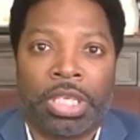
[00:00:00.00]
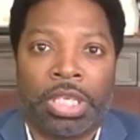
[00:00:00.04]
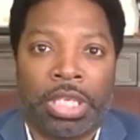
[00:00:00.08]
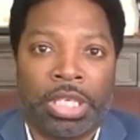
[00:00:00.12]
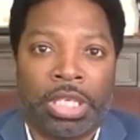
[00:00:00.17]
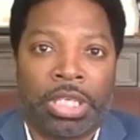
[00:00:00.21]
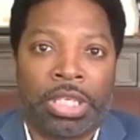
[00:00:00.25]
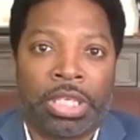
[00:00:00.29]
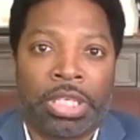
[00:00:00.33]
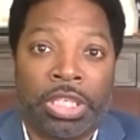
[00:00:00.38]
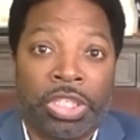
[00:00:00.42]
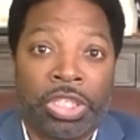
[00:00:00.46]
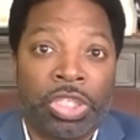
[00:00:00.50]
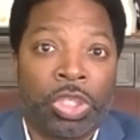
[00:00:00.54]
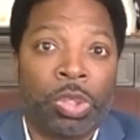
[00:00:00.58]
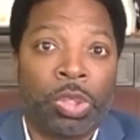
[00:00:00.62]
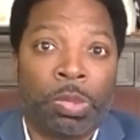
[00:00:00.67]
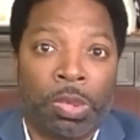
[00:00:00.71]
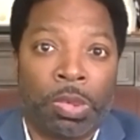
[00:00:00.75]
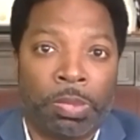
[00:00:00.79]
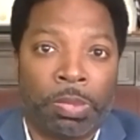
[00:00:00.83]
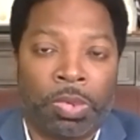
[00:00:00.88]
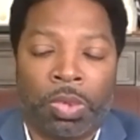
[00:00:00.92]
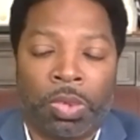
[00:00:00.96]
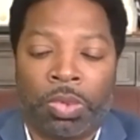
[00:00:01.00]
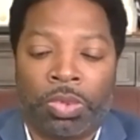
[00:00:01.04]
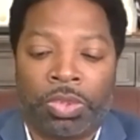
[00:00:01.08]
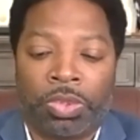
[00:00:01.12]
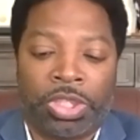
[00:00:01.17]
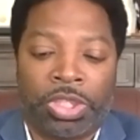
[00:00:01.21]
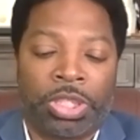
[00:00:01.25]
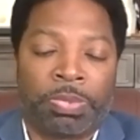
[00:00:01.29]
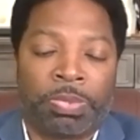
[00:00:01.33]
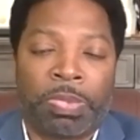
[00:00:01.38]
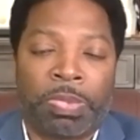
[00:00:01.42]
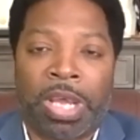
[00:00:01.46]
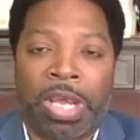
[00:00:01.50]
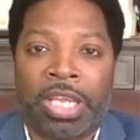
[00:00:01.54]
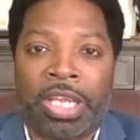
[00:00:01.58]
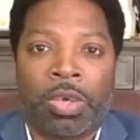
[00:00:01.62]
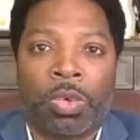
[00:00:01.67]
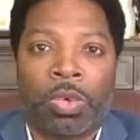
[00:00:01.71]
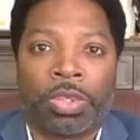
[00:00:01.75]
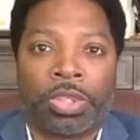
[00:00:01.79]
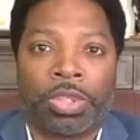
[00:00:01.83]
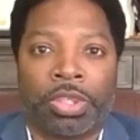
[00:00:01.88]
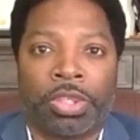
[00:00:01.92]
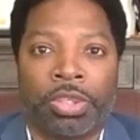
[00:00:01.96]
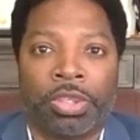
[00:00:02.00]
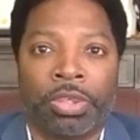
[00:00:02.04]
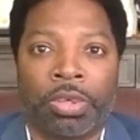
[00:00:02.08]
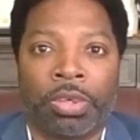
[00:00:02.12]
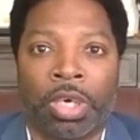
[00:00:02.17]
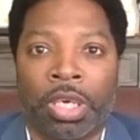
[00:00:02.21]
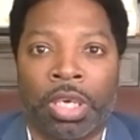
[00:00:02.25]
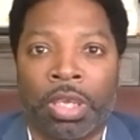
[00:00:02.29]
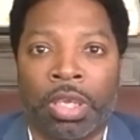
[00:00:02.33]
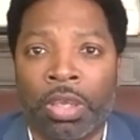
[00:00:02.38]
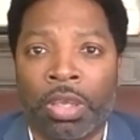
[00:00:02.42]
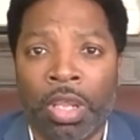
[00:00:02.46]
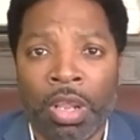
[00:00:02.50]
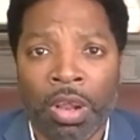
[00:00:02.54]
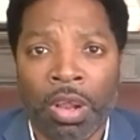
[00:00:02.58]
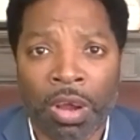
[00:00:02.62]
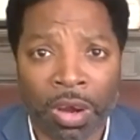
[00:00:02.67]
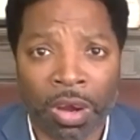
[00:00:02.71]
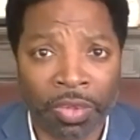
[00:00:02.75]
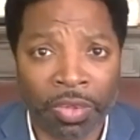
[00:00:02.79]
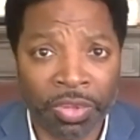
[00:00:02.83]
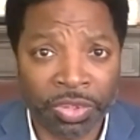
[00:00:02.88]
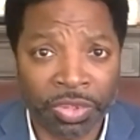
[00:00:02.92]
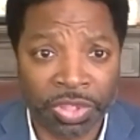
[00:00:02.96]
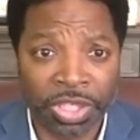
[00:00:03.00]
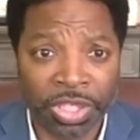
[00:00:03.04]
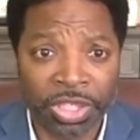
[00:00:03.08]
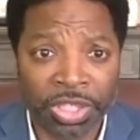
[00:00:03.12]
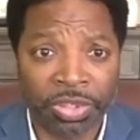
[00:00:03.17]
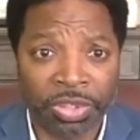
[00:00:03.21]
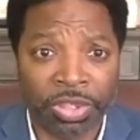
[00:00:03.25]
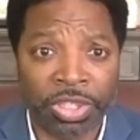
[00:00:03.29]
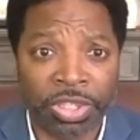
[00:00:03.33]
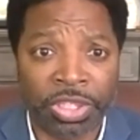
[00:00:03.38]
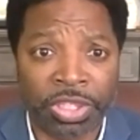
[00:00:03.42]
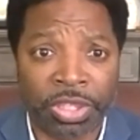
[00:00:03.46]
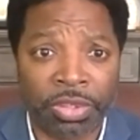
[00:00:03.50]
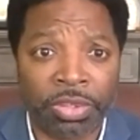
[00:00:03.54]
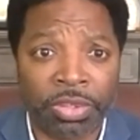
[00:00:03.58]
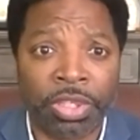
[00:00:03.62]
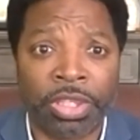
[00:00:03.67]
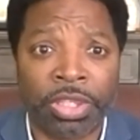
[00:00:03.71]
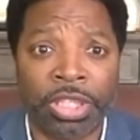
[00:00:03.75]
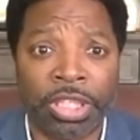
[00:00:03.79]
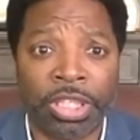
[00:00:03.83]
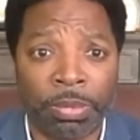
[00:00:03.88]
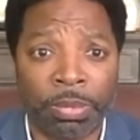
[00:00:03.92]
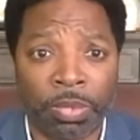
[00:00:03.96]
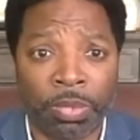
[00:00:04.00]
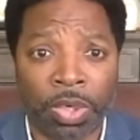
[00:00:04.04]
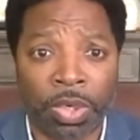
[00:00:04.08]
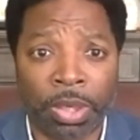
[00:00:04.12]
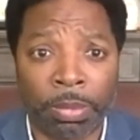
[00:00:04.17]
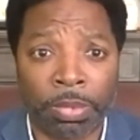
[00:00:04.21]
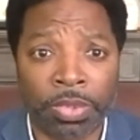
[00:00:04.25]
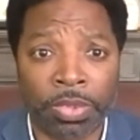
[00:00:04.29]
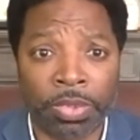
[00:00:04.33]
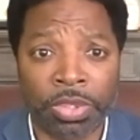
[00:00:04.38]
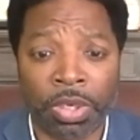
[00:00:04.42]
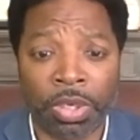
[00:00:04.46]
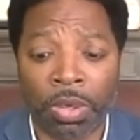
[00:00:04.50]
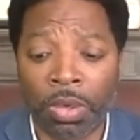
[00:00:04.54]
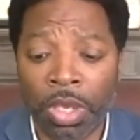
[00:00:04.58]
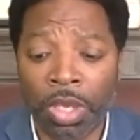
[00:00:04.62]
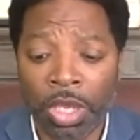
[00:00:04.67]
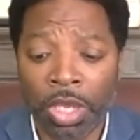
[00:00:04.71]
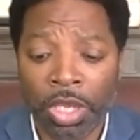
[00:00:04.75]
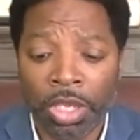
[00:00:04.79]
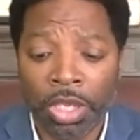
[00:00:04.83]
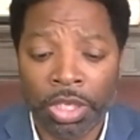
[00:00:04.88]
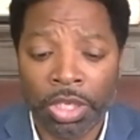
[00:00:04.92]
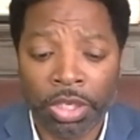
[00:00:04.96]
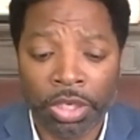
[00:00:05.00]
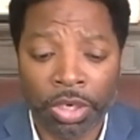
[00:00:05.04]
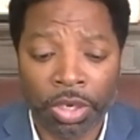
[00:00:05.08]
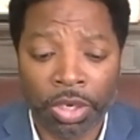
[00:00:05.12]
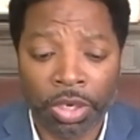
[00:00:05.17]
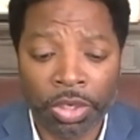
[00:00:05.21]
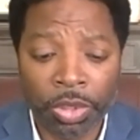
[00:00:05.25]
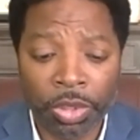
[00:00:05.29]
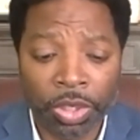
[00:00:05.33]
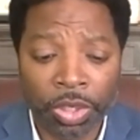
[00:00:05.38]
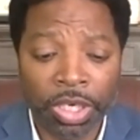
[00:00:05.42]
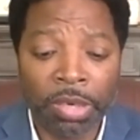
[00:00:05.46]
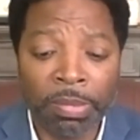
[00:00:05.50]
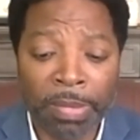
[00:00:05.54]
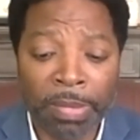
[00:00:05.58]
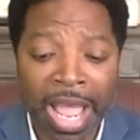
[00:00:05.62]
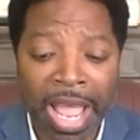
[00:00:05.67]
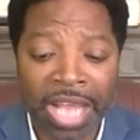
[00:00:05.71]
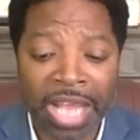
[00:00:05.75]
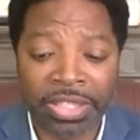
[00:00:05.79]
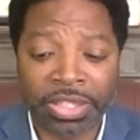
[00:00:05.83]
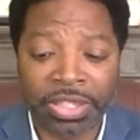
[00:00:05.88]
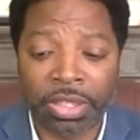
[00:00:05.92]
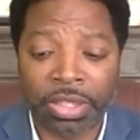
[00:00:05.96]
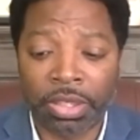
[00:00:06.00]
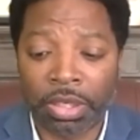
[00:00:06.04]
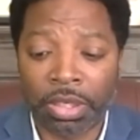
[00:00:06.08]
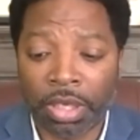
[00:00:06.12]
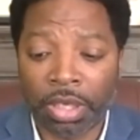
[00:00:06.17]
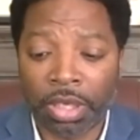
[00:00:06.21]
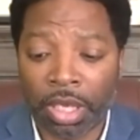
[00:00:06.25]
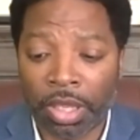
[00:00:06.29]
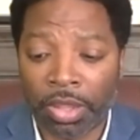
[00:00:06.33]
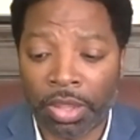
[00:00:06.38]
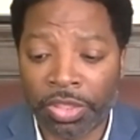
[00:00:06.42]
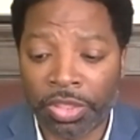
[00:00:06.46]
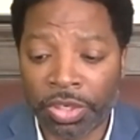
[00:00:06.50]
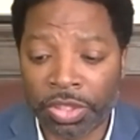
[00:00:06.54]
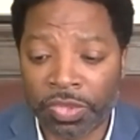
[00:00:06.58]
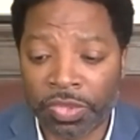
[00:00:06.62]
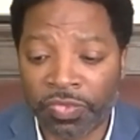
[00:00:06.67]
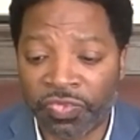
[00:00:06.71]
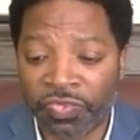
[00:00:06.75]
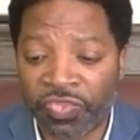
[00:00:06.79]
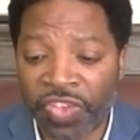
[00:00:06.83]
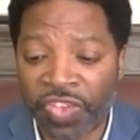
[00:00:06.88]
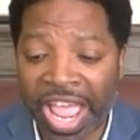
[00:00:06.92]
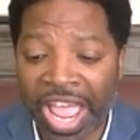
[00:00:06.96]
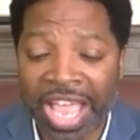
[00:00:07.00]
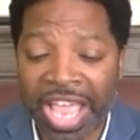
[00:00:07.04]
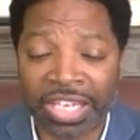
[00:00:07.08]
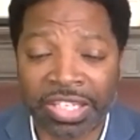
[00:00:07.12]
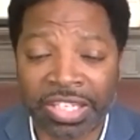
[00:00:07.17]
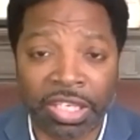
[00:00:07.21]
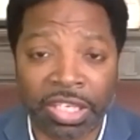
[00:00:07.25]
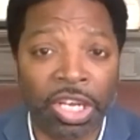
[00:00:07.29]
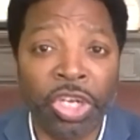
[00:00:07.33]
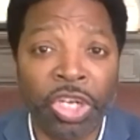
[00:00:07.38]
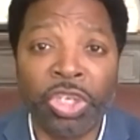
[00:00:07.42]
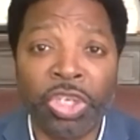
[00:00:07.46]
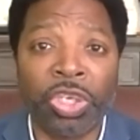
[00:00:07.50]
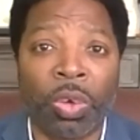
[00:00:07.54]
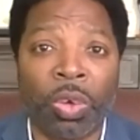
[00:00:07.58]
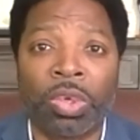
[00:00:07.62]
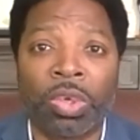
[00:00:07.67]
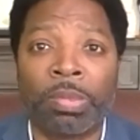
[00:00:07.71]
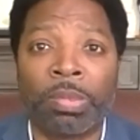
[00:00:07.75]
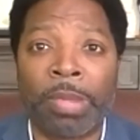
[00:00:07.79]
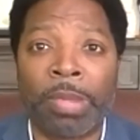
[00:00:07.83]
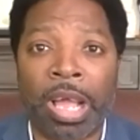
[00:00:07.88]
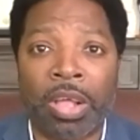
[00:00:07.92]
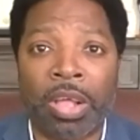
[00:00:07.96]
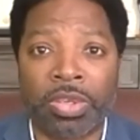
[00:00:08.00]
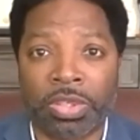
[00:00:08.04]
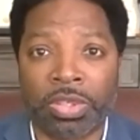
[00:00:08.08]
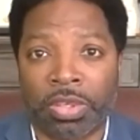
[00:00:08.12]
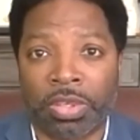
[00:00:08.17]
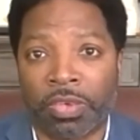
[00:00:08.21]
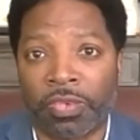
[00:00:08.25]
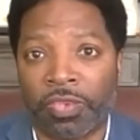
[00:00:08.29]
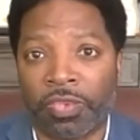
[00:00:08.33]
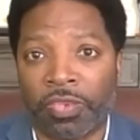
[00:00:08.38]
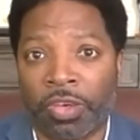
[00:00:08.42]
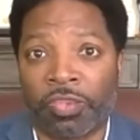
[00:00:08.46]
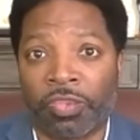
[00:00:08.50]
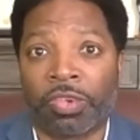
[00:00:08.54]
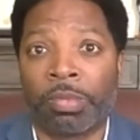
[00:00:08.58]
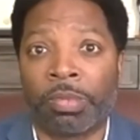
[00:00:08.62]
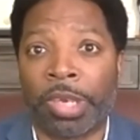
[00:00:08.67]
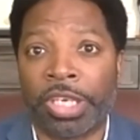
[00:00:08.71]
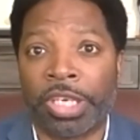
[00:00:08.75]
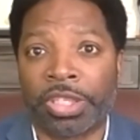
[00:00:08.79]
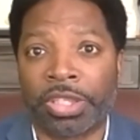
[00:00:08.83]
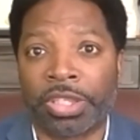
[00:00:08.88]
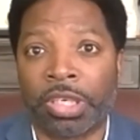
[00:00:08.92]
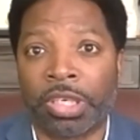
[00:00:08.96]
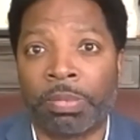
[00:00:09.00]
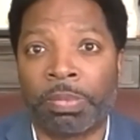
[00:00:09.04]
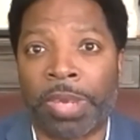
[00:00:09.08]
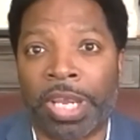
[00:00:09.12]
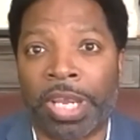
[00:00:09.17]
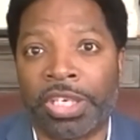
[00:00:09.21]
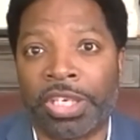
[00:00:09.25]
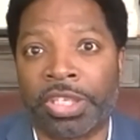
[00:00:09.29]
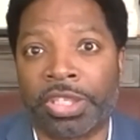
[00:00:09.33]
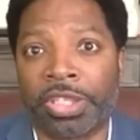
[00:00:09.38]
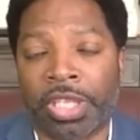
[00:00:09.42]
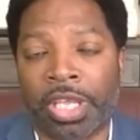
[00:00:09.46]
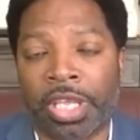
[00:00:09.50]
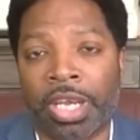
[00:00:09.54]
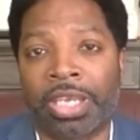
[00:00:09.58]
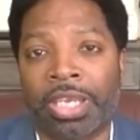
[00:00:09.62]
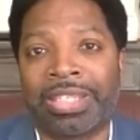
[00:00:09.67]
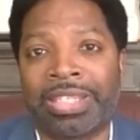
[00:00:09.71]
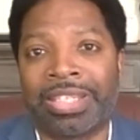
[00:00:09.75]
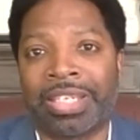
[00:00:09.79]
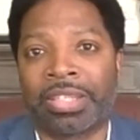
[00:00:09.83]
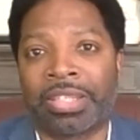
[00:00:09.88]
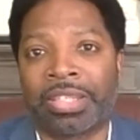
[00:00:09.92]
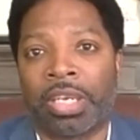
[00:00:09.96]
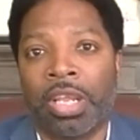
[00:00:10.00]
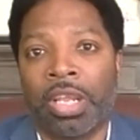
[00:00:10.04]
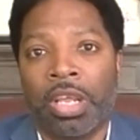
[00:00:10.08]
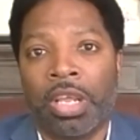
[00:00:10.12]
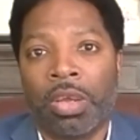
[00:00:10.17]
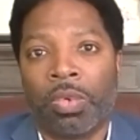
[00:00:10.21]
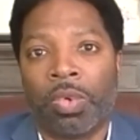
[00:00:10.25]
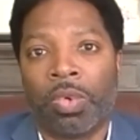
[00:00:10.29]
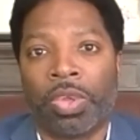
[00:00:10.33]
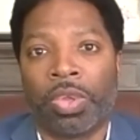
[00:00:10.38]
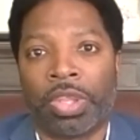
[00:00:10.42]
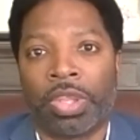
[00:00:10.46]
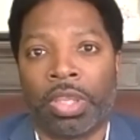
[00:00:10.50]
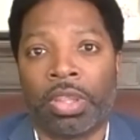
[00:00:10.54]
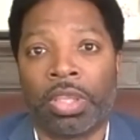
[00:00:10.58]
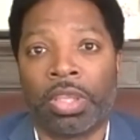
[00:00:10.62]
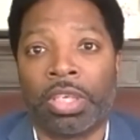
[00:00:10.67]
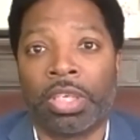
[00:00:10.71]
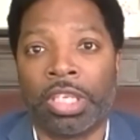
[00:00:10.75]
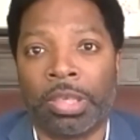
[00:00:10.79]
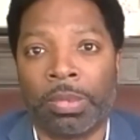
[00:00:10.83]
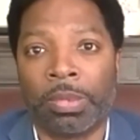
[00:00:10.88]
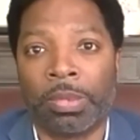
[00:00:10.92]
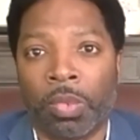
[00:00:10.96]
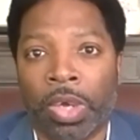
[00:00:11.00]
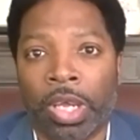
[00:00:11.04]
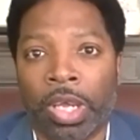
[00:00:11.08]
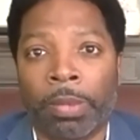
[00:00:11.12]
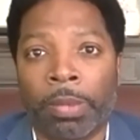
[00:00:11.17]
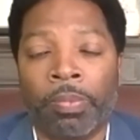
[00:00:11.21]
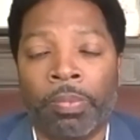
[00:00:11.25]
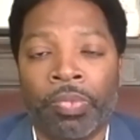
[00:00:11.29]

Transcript: consumable just by going to the URL. All those things are considered a deep web. So, you know, you can imagine uh, there's vast, untold amounts of information and pages that exist within the deep web.